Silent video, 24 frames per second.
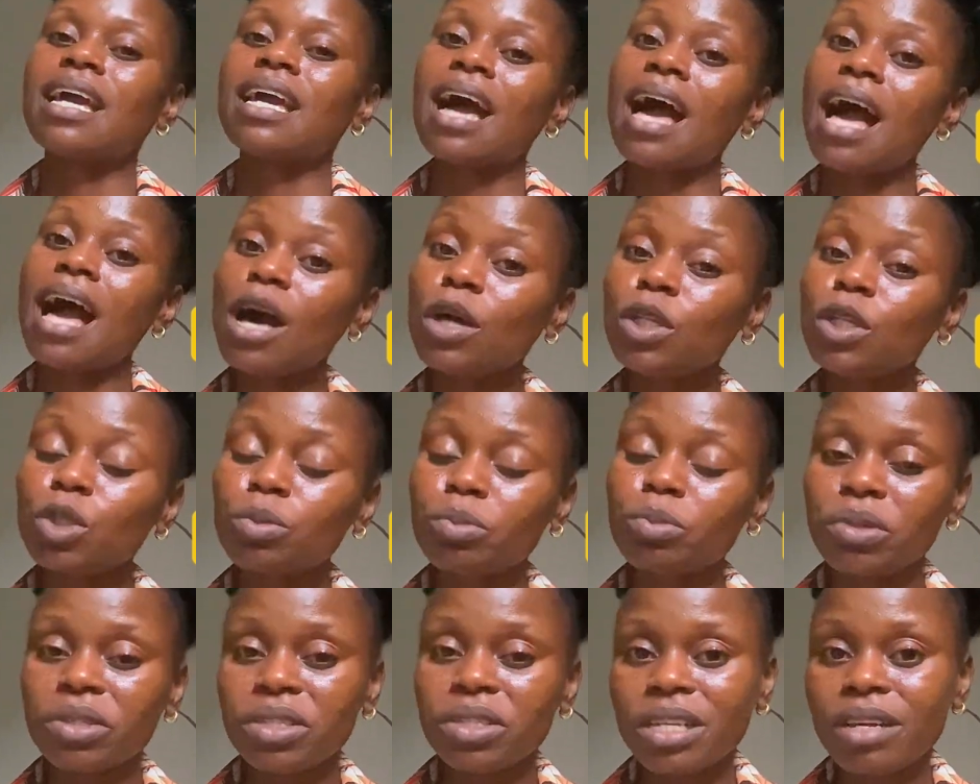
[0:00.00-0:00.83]
how to
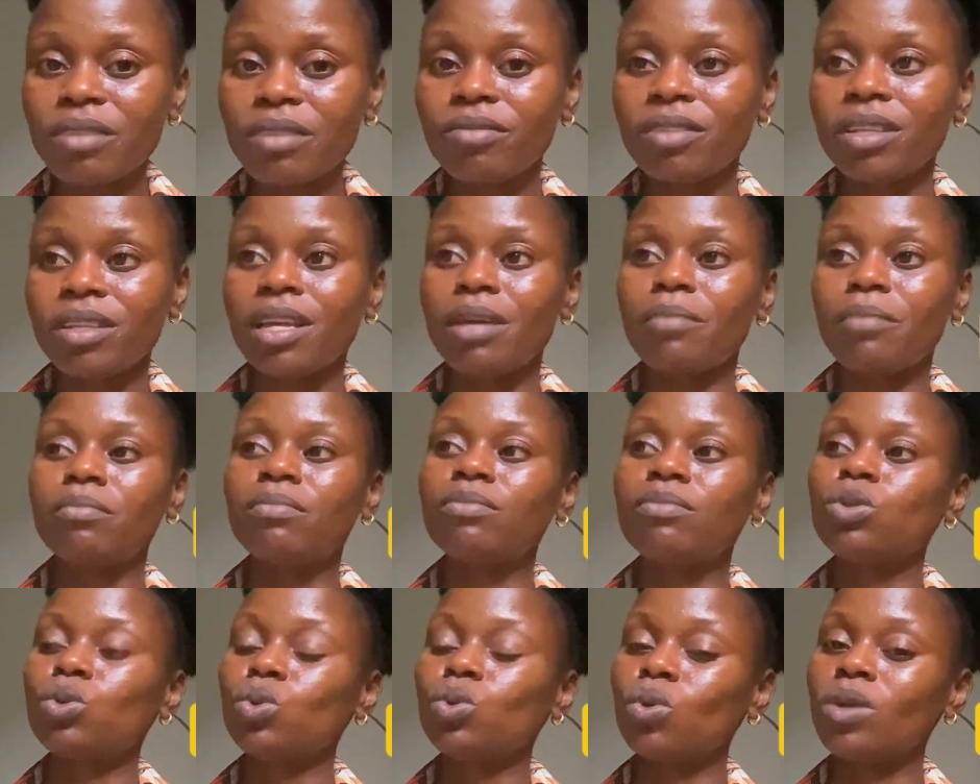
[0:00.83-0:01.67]
preserve them
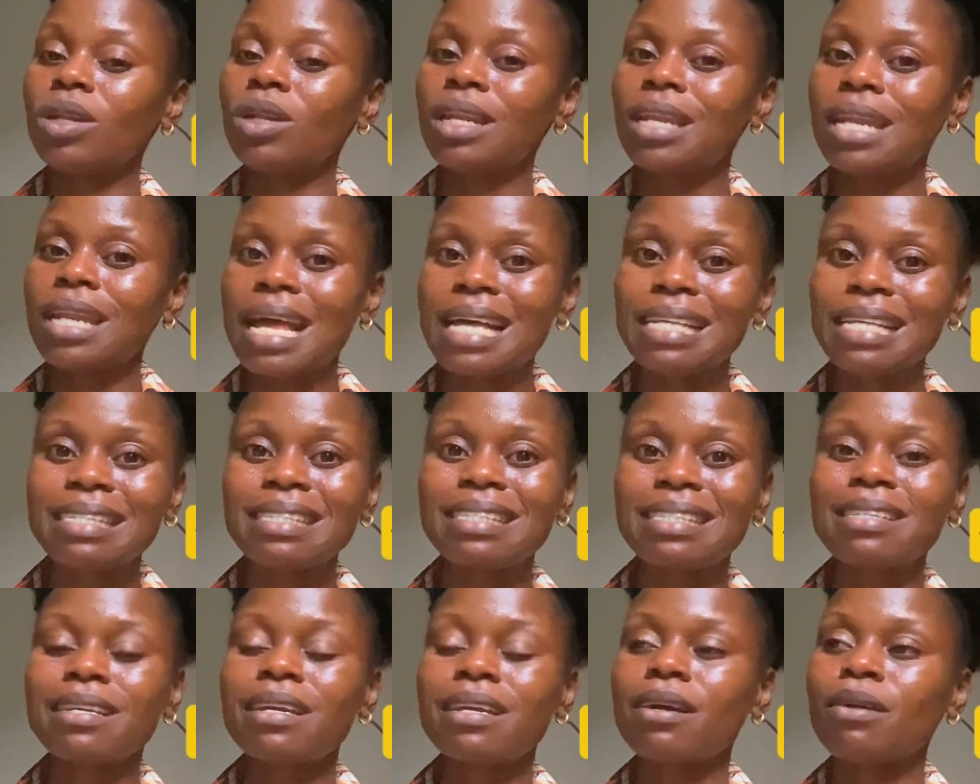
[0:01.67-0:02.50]
to
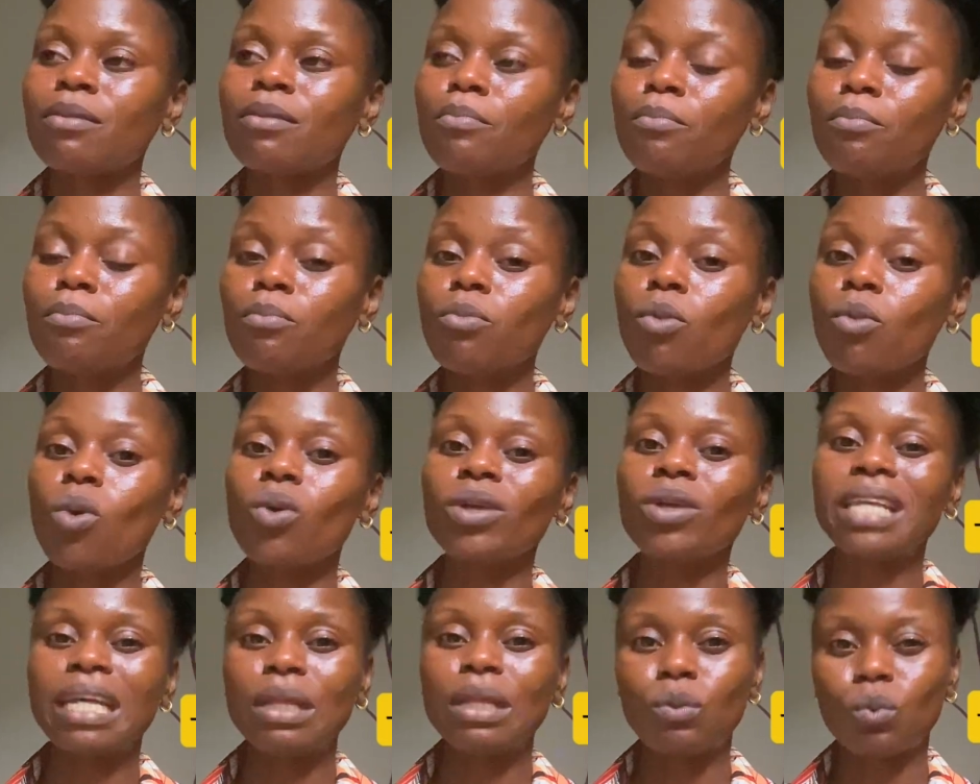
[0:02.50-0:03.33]
last
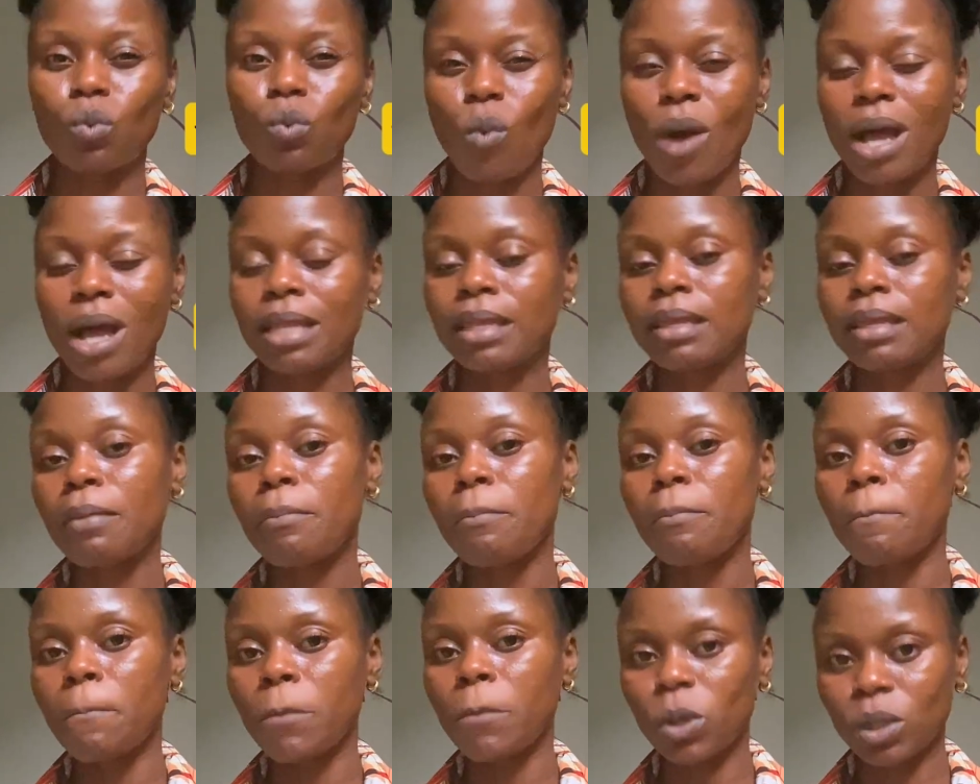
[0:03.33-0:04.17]
more than 1
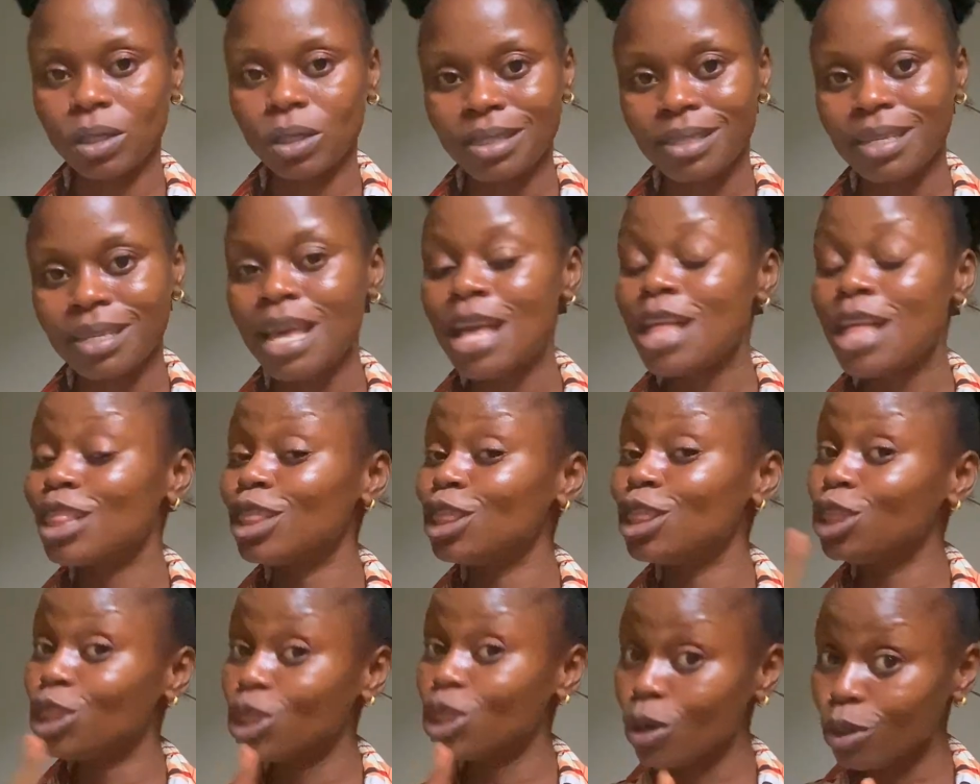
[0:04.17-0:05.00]
month,
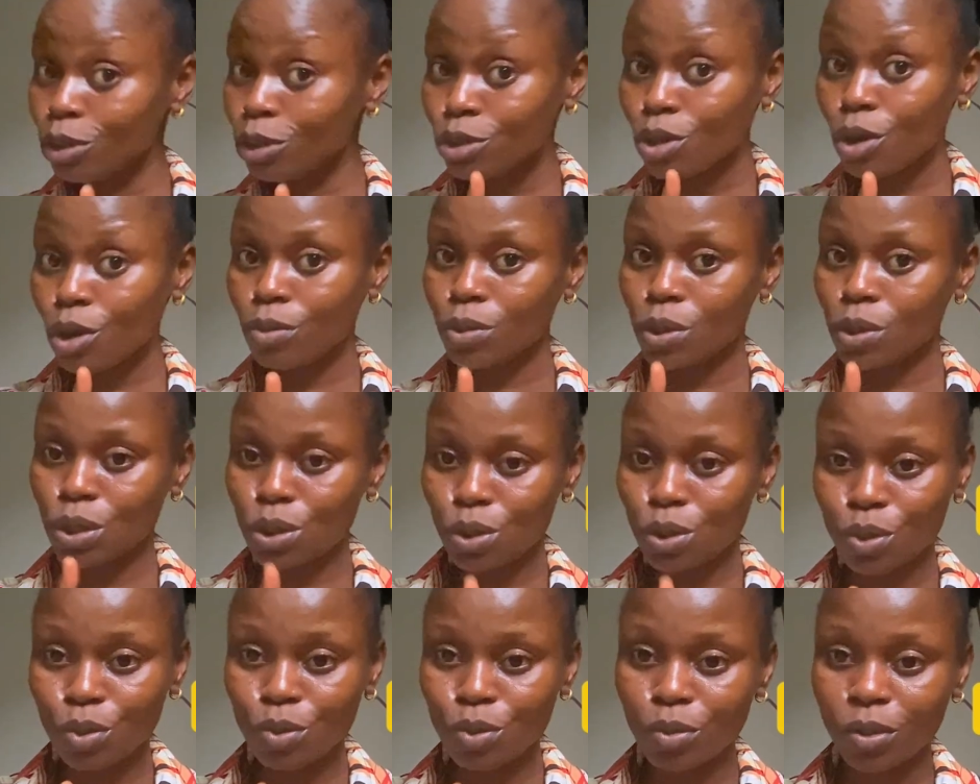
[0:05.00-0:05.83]
not up to
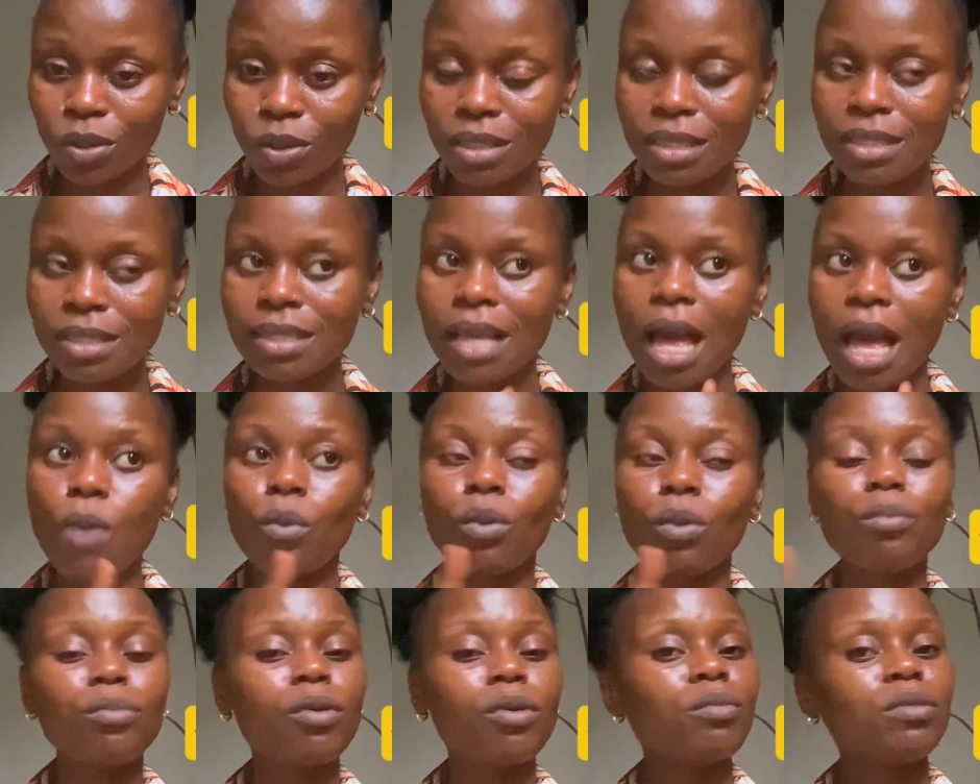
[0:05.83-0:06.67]
2 months. I
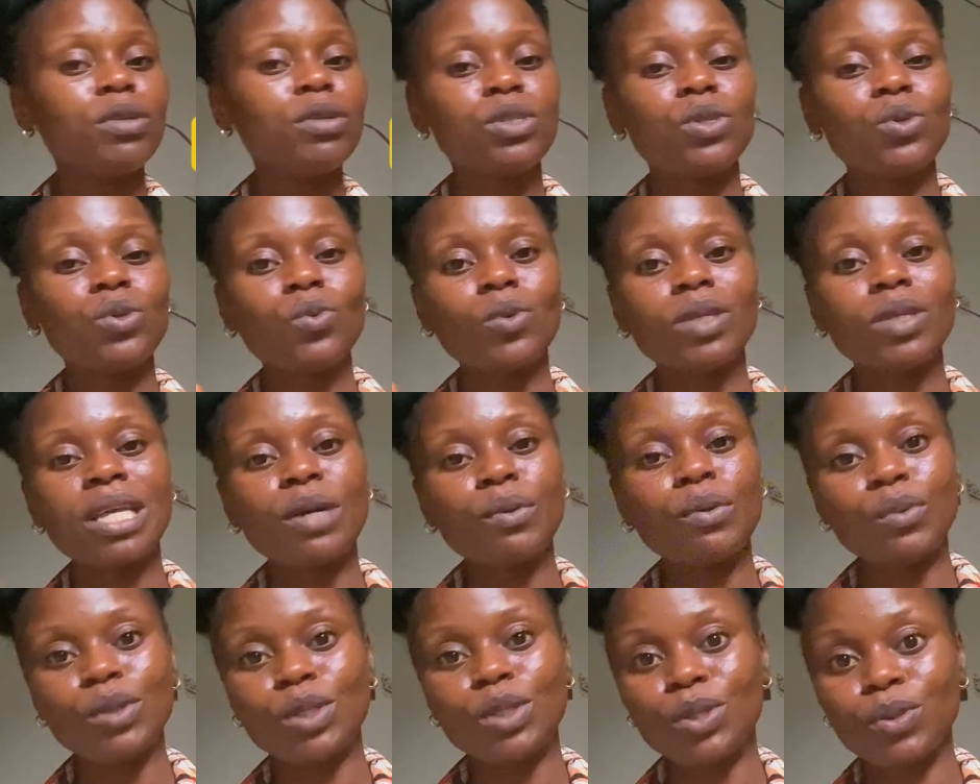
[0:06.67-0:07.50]
won't promise you what I
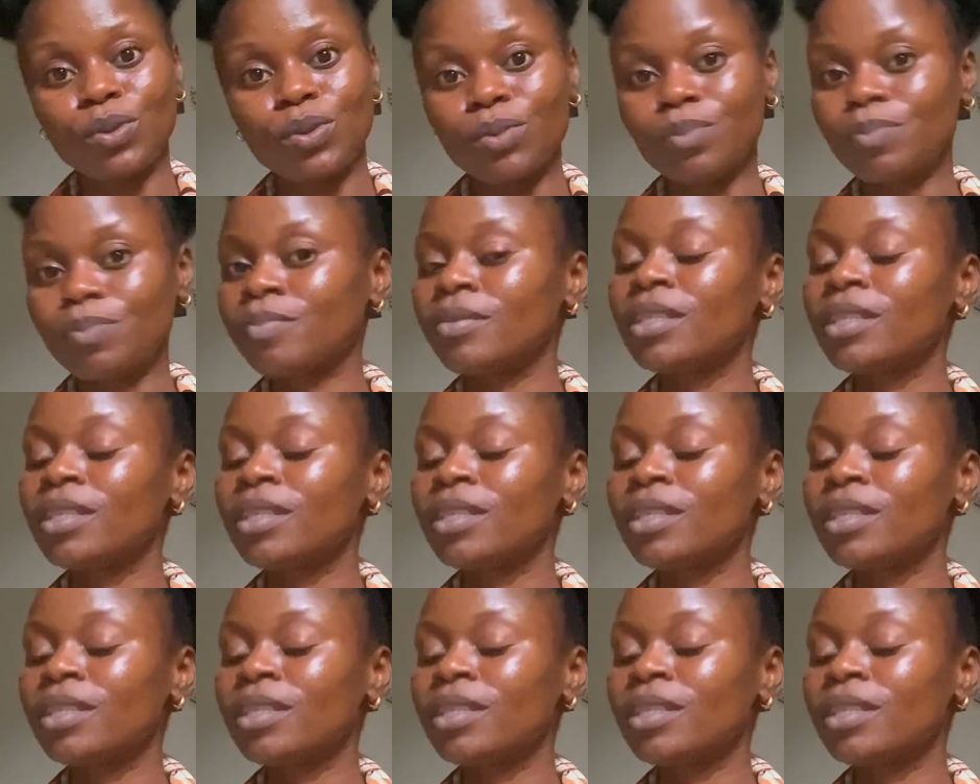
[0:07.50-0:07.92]
won't do.